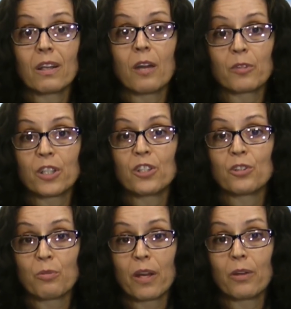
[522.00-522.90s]

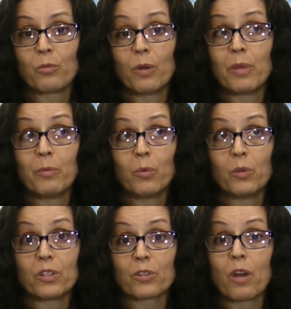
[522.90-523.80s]
conversations around what people
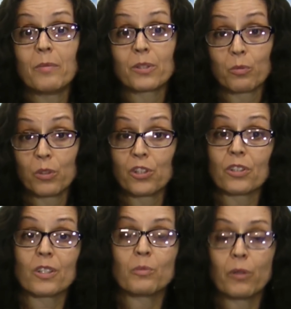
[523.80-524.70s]
would describe as a
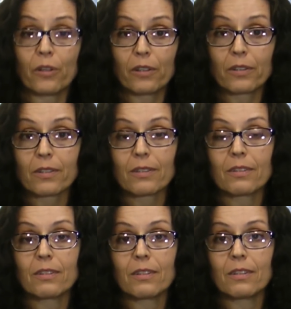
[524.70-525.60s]
religious experience.
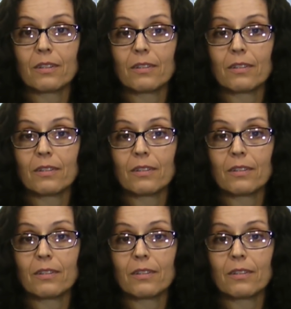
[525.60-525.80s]
In the